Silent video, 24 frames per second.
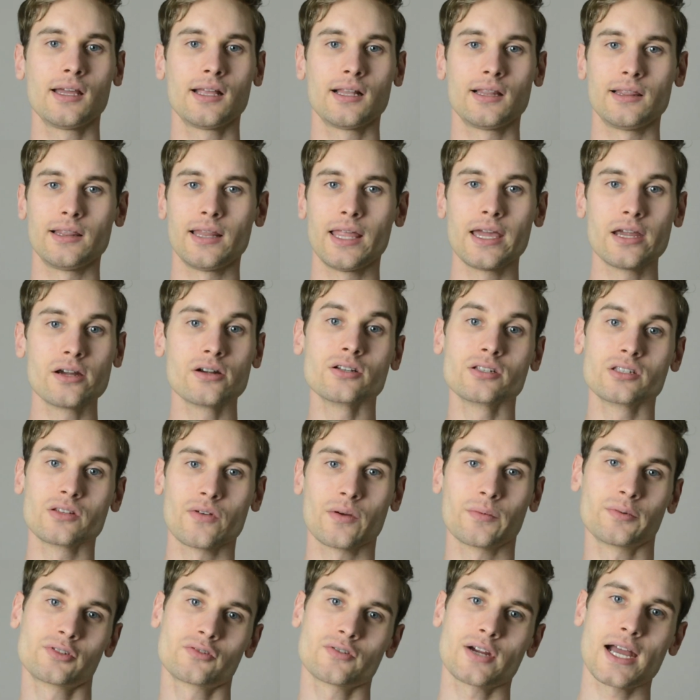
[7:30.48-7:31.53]
layers of
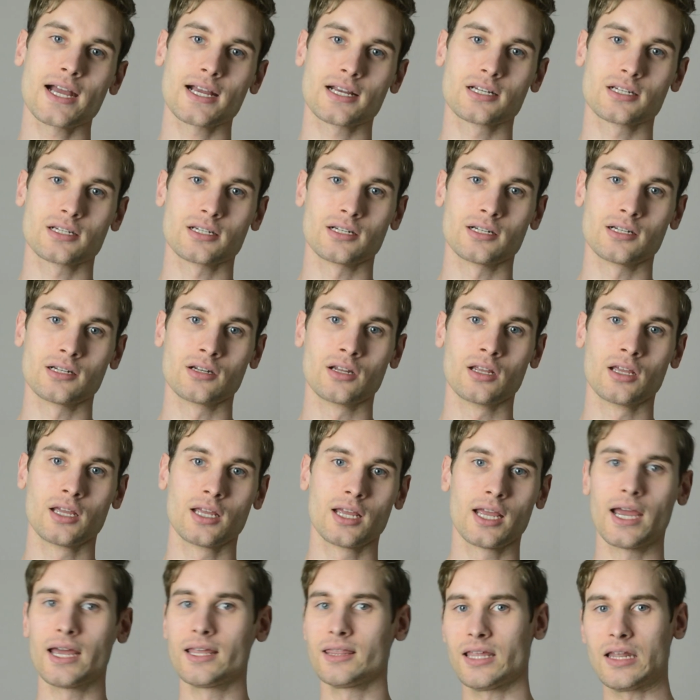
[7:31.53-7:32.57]
abstraction
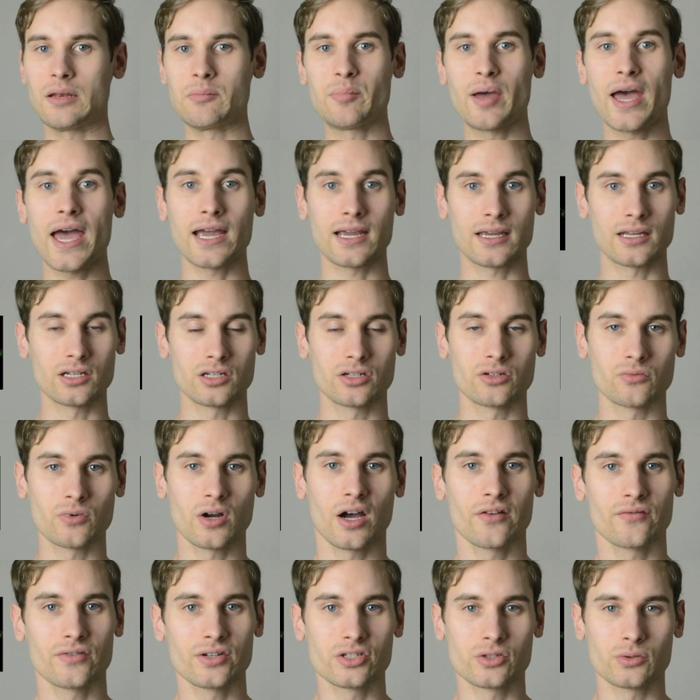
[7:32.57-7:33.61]
and then back into raw
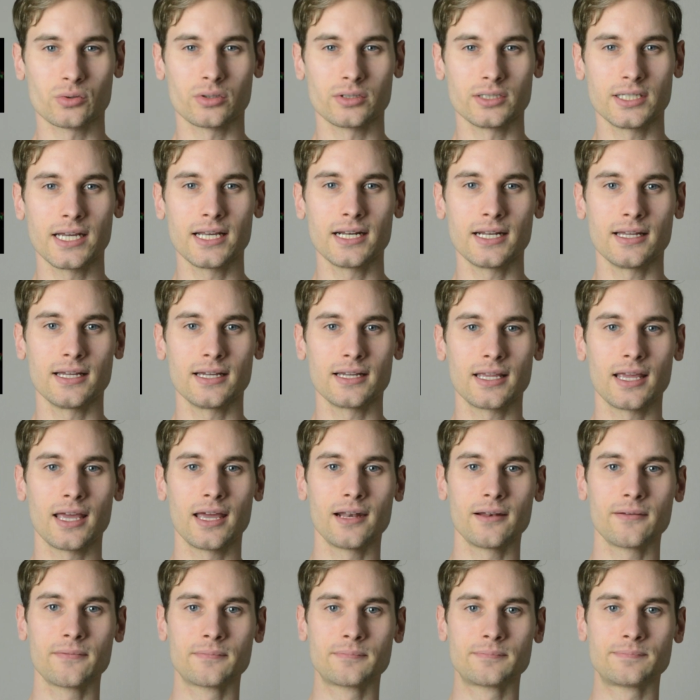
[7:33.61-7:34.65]
visual data
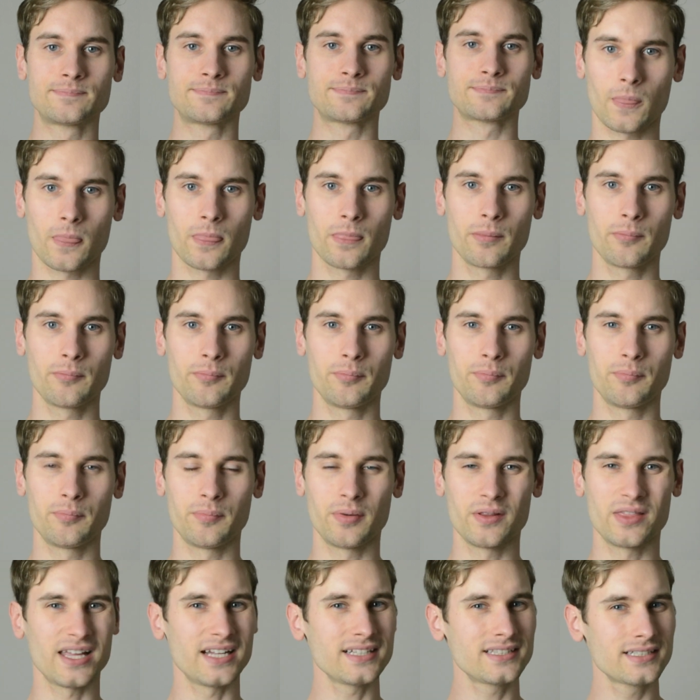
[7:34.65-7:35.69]
again.
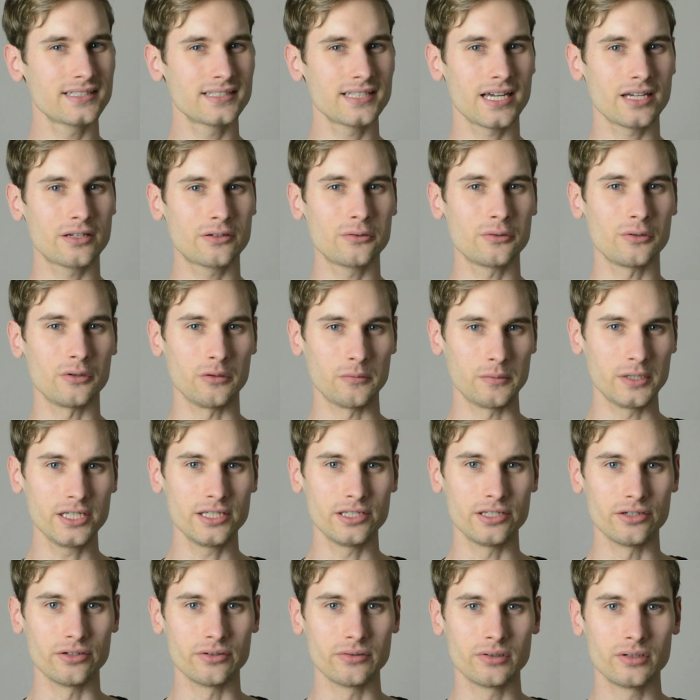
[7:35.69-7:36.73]
But that's exactly what we
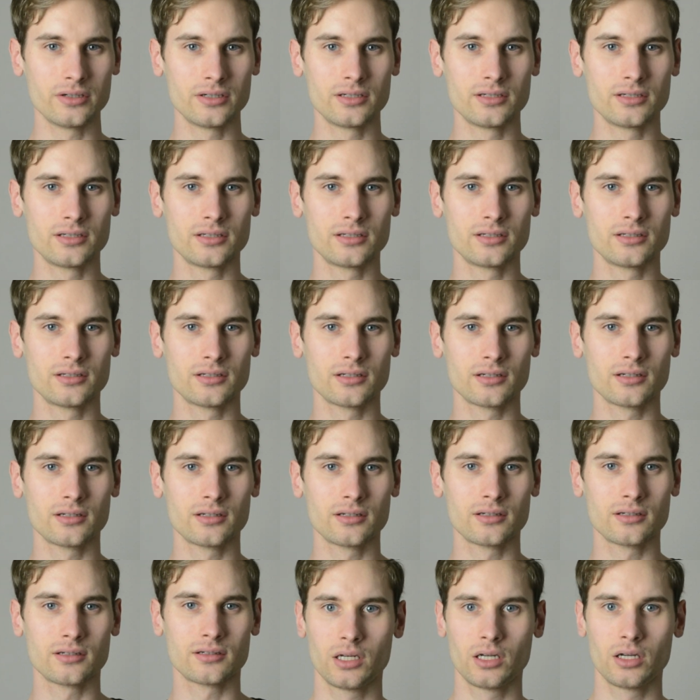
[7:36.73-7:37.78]
do.
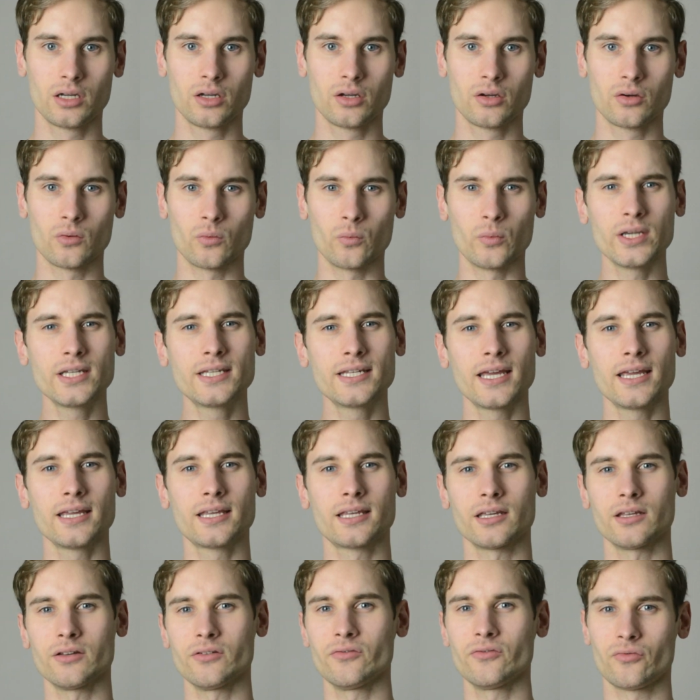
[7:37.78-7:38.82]
We take
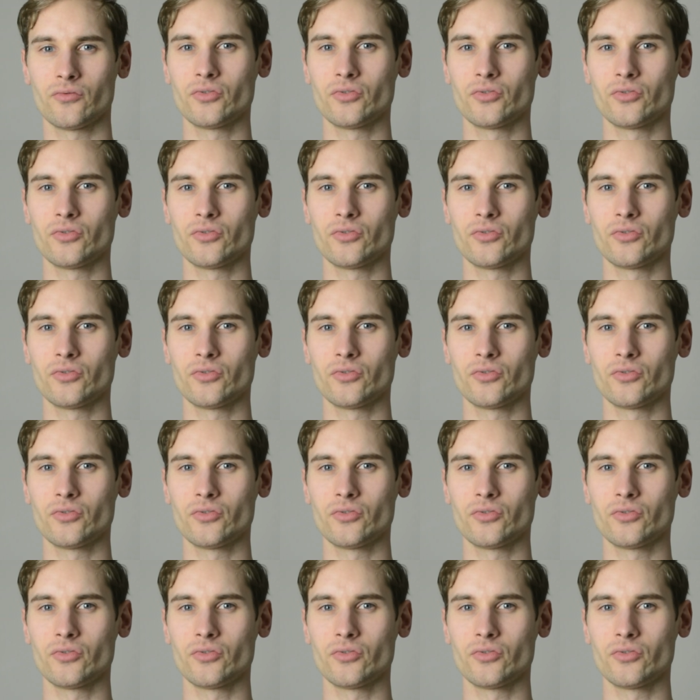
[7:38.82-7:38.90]
in